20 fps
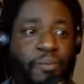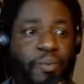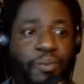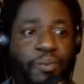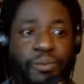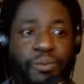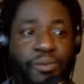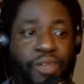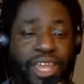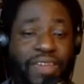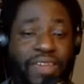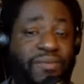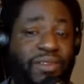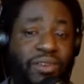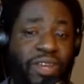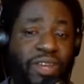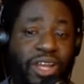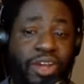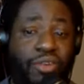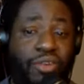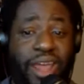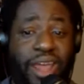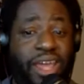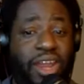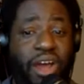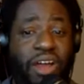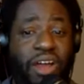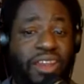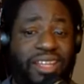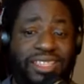even Lecrae and
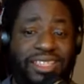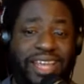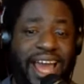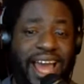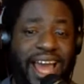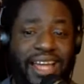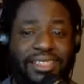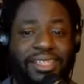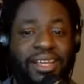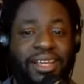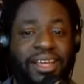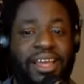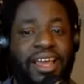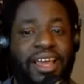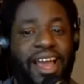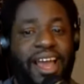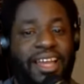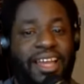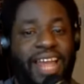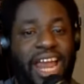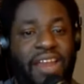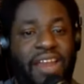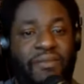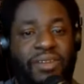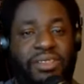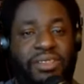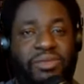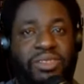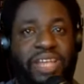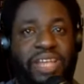all these guys a lot of
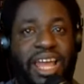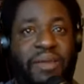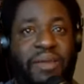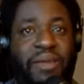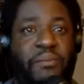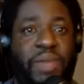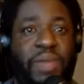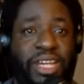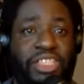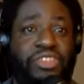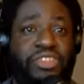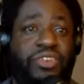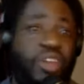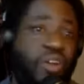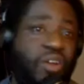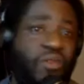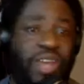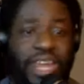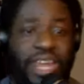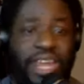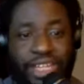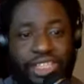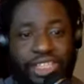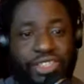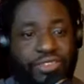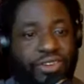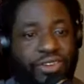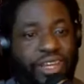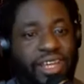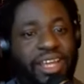us was like ministry over
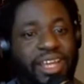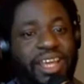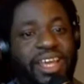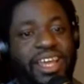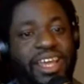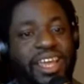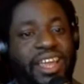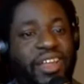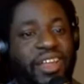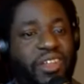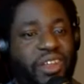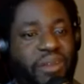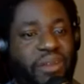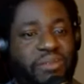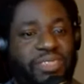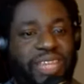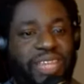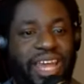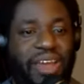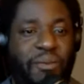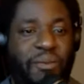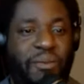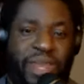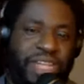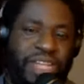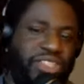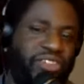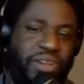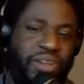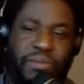industry mm-hmm. you know what i'm saying
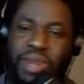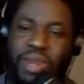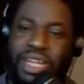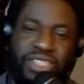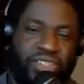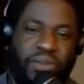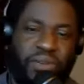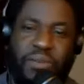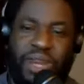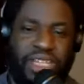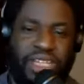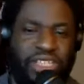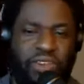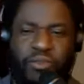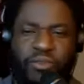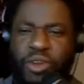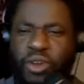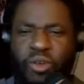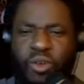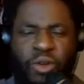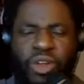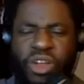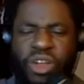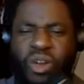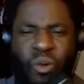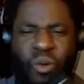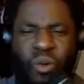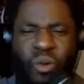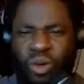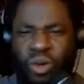ministry ministry ministry we'll
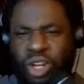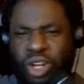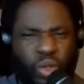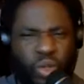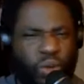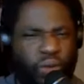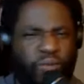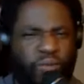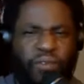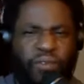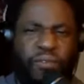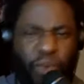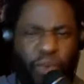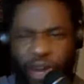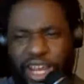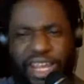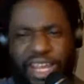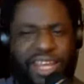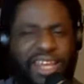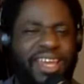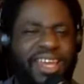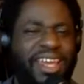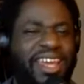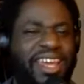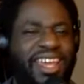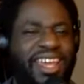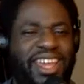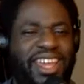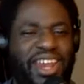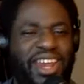we'll do it for free
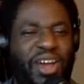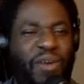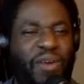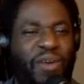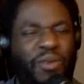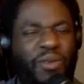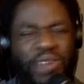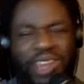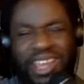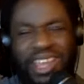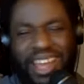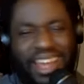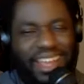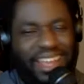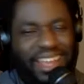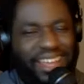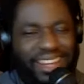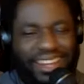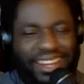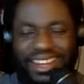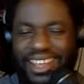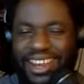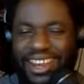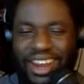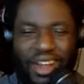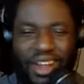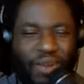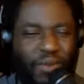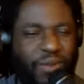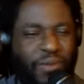you know we were young and you
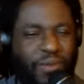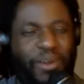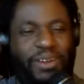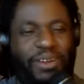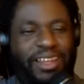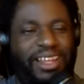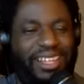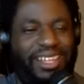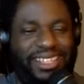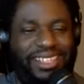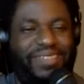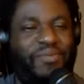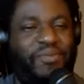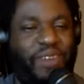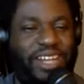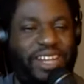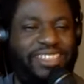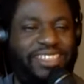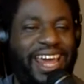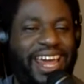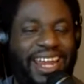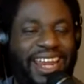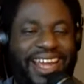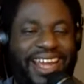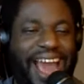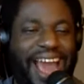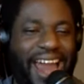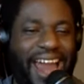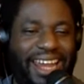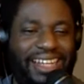know we were fresh out of
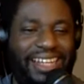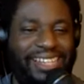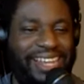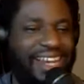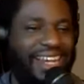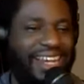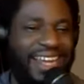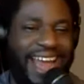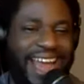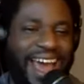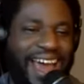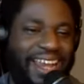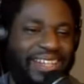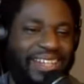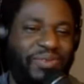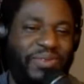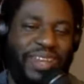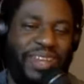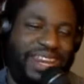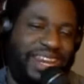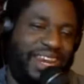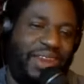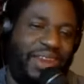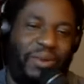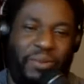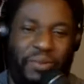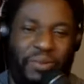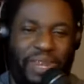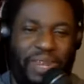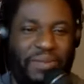college in college we didn't
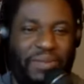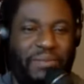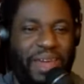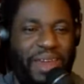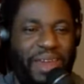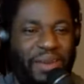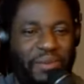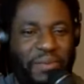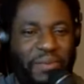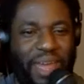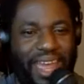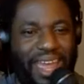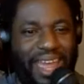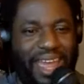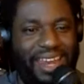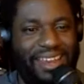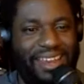know any better man